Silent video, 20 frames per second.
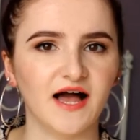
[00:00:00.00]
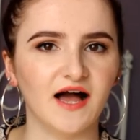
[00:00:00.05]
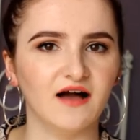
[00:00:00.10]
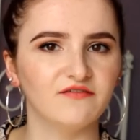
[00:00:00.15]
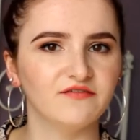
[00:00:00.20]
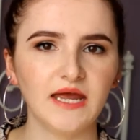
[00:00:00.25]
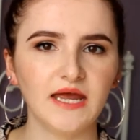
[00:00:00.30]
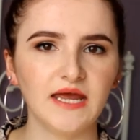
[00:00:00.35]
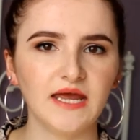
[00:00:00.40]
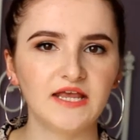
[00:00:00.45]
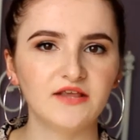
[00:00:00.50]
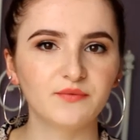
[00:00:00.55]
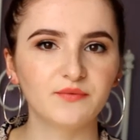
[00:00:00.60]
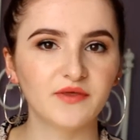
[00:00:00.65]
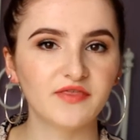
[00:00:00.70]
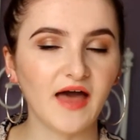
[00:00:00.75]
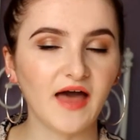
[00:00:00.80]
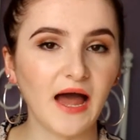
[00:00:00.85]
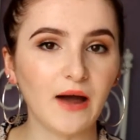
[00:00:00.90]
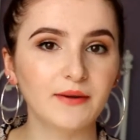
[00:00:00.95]
have, is
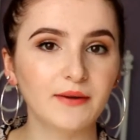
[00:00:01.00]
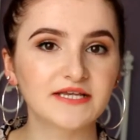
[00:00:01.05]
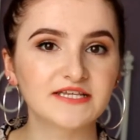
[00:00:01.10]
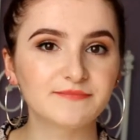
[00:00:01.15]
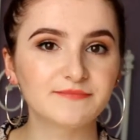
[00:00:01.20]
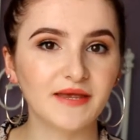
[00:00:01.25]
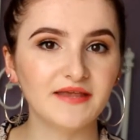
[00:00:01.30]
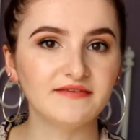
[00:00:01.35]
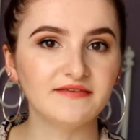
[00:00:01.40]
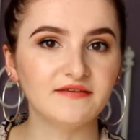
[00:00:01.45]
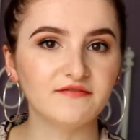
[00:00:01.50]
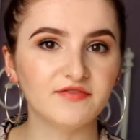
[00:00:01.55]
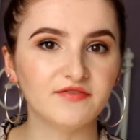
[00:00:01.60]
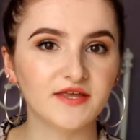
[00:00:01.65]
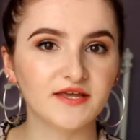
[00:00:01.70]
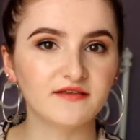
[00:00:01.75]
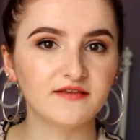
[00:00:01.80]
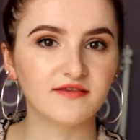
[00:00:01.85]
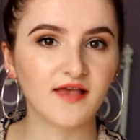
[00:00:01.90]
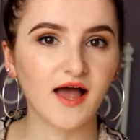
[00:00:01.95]
with how expensive
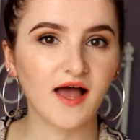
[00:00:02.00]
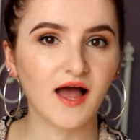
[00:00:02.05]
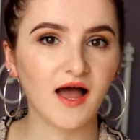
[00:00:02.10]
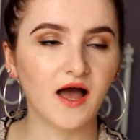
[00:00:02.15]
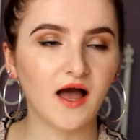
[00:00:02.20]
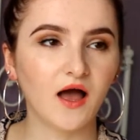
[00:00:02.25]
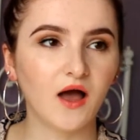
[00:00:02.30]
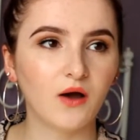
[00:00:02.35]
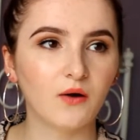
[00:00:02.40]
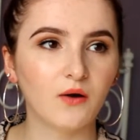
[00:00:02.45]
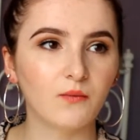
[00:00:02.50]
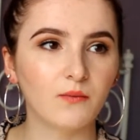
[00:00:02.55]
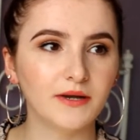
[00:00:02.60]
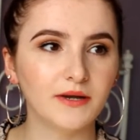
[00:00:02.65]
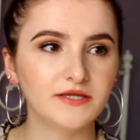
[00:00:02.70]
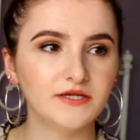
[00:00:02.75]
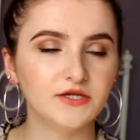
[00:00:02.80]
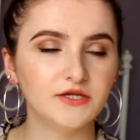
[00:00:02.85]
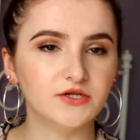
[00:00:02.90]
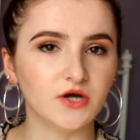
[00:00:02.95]
things are
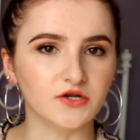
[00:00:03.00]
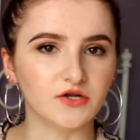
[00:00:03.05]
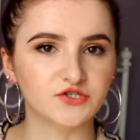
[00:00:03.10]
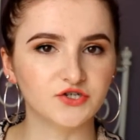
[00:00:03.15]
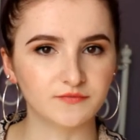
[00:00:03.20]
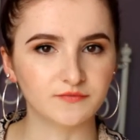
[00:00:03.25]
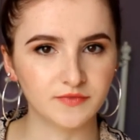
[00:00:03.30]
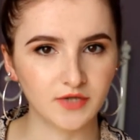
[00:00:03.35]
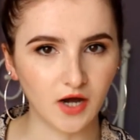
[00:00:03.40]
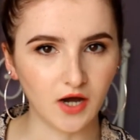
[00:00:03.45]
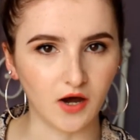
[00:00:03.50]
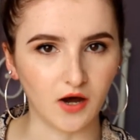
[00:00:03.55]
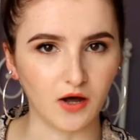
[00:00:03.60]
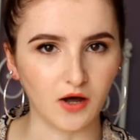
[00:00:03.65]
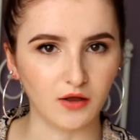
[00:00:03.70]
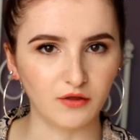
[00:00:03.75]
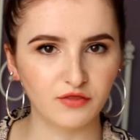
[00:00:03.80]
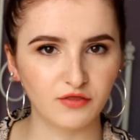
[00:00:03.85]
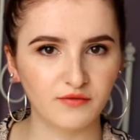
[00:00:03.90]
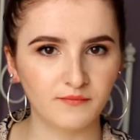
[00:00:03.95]
when you're not up
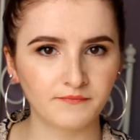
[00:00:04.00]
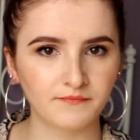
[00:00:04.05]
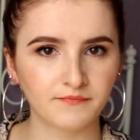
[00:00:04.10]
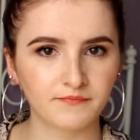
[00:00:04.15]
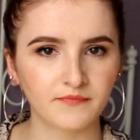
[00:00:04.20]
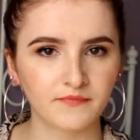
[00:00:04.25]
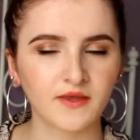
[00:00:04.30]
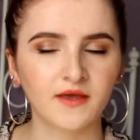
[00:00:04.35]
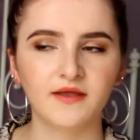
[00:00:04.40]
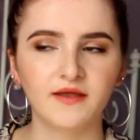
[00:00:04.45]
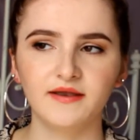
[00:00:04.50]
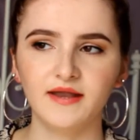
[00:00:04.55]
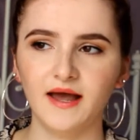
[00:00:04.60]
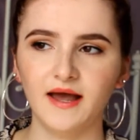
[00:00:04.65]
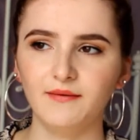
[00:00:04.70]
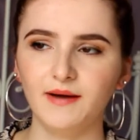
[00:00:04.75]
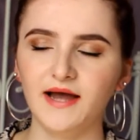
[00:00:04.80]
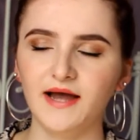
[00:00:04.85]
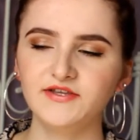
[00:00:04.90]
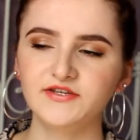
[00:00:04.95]
north.
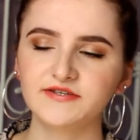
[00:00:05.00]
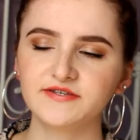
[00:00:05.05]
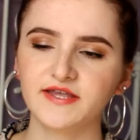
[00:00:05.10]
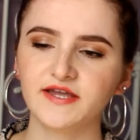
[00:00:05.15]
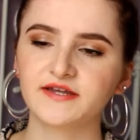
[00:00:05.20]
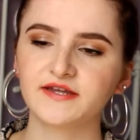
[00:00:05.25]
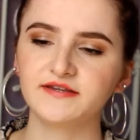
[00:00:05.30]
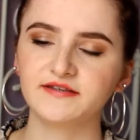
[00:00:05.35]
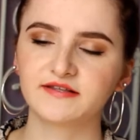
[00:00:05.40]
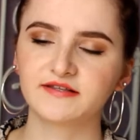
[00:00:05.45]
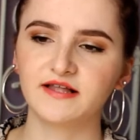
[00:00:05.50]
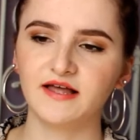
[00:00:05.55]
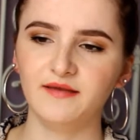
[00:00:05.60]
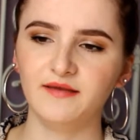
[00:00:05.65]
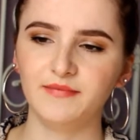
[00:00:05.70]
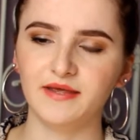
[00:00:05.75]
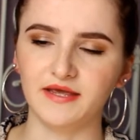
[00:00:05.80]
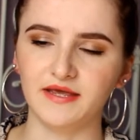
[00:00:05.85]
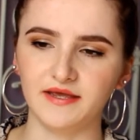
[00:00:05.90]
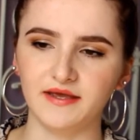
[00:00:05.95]
Now, I'd just like a
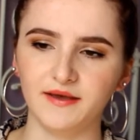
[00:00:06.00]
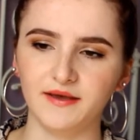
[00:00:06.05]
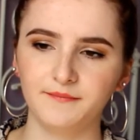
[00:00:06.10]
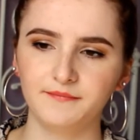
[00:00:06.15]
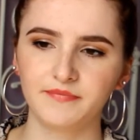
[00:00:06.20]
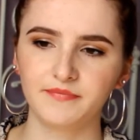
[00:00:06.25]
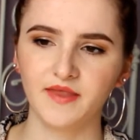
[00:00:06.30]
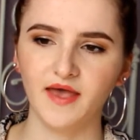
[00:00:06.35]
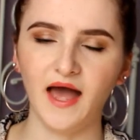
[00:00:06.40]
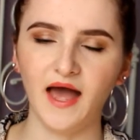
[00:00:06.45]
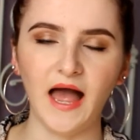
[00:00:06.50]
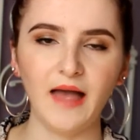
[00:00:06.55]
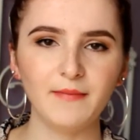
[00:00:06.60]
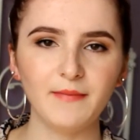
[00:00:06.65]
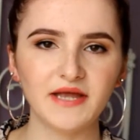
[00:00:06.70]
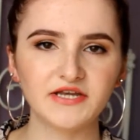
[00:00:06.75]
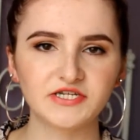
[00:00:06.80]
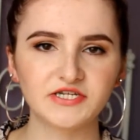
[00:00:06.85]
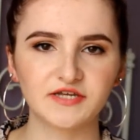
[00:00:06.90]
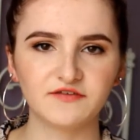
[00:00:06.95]
disclaimer here.
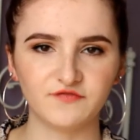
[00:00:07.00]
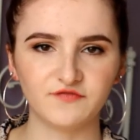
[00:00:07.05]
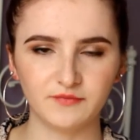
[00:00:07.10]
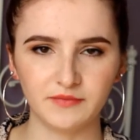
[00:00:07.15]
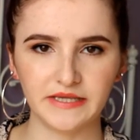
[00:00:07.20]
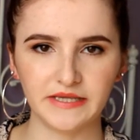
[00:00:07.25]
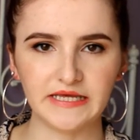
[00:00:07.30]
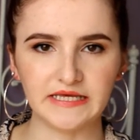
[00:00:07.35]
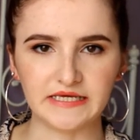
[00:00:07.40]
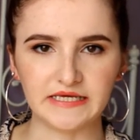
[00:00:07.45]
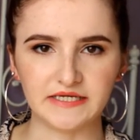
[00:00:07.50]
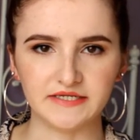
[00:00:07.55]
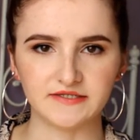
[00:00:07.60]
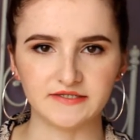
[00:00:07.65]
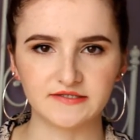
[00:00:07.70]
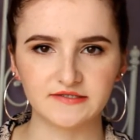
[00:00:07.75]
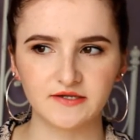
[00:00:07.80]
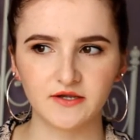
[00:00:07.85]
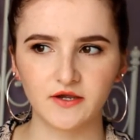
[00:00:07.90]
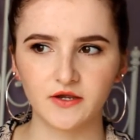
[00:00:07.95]
I'm actually from
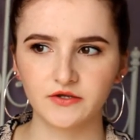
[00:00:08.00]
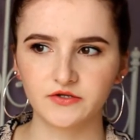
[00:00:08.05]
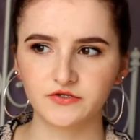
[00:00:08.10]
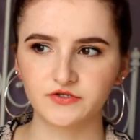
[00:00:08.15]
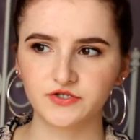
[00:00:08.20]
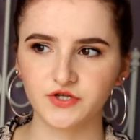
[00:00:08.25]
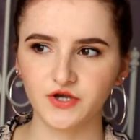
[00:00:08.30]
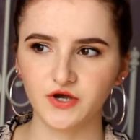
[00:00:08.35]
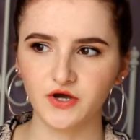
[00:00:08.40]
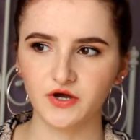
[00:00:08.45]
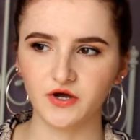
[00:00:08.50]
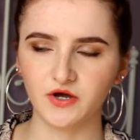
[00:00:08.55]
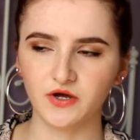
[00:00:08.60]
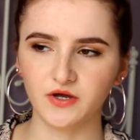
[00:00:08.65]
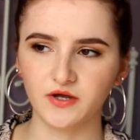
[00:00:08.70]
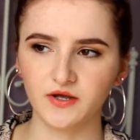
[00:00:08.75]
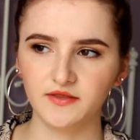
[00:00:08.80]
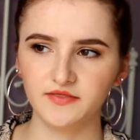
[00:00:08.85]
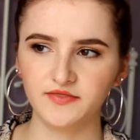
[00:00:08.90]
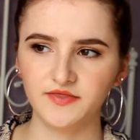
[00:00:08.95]
Leeds,
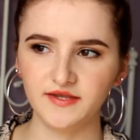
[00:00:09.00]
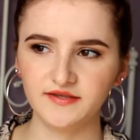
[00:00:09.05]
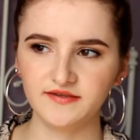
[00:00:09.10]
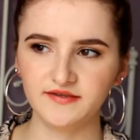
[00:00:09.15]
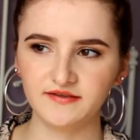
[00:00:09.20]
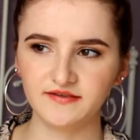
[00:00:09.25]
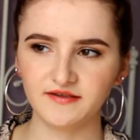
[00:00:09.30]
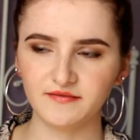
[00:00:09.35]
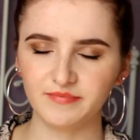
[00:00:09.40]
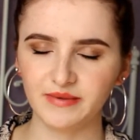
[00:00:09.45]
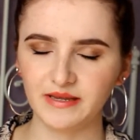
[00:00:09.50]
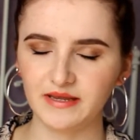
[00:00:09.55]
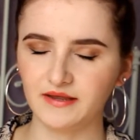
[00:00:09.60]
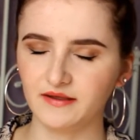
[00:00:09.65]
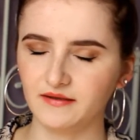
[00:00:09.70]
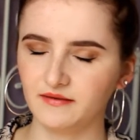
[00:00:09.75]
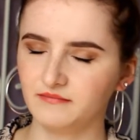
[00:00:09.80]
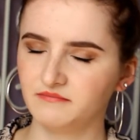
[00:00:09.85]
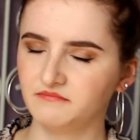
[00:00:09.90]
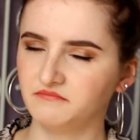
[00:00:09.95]
so this is a
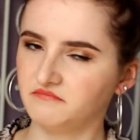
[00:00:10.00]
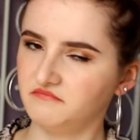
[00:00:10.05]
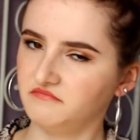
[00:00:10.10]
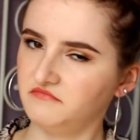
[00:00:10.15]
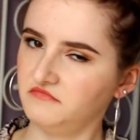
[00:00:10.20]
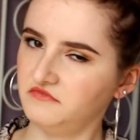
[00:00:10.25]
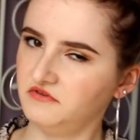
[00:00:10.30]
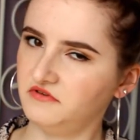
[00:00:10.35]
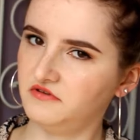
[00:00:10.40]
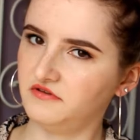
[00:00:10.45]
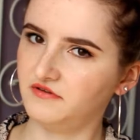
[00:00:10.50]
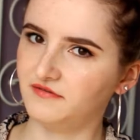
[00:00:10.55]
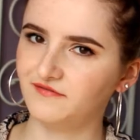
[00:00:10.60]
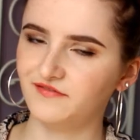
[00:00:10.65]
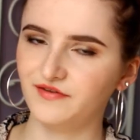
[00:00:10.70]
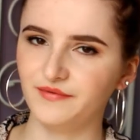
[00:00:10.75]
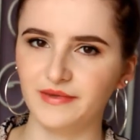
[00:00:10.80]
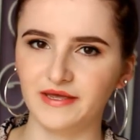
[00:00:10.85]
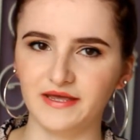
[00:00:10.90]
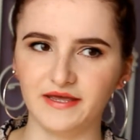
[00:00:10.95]
bit meh
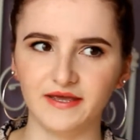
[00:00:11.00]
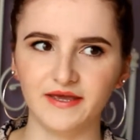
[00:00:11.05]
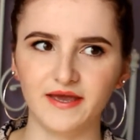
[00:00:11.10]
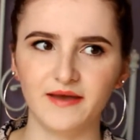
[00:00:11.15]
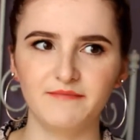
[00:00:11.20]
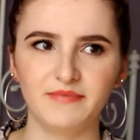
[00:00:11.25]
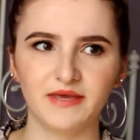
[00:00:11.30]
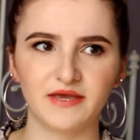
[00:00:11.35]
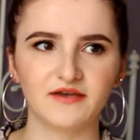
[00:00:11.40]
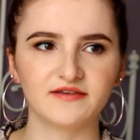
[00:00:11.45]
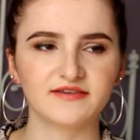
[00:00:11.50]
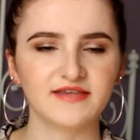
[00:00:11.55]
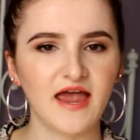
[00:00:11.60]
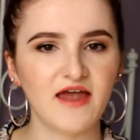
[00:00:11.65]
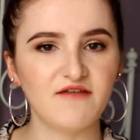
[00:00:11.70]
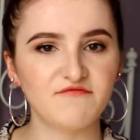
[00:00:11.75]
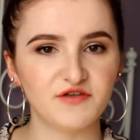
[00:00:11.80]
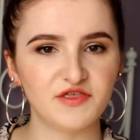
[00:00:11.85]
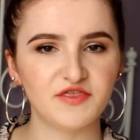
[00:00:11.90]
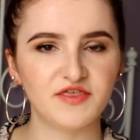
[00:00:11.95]
for me because
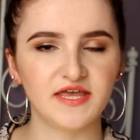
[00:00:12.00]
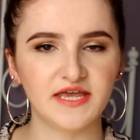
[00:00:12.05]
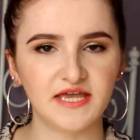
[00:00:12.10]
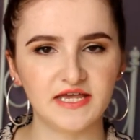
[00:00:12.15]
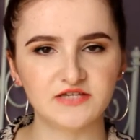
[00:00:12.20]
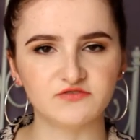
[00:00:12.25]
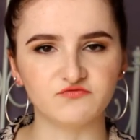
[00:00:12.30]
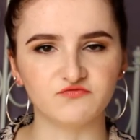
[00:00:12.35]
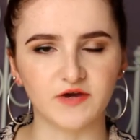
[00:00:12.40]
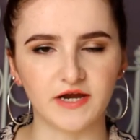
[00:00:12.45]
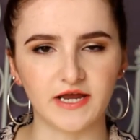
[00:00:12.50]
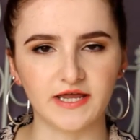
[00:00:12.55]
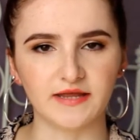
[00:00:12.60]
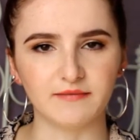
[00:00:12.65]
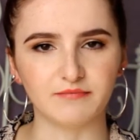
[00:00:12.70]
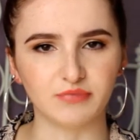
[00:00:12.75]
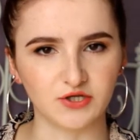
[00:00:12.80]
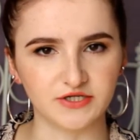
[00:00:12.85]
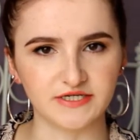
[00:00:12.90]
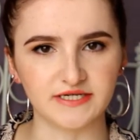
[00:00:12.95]
everything is
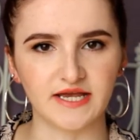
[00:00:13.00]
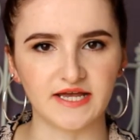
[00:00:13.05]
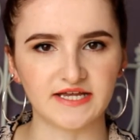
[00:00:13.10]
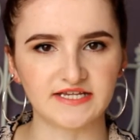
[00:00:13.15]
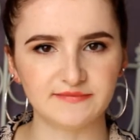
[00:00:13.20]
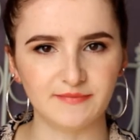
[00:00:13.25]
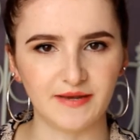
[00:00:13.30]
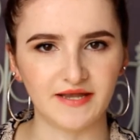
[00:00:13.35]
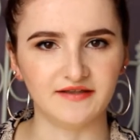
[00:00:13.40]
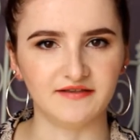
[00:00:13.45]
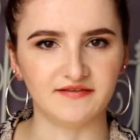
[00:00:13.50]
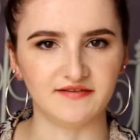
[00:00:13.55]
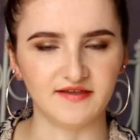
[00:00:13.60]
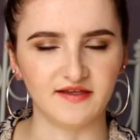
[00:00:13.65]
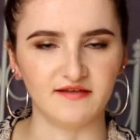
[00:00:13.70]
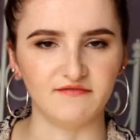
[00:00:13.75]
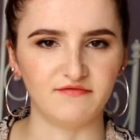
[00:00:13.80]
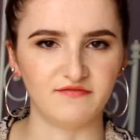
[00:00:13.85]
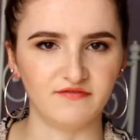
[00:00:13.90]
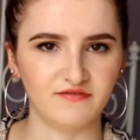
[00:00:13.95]
really bloody
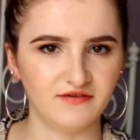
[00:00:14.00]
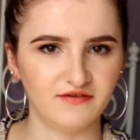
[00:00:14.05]
expensive.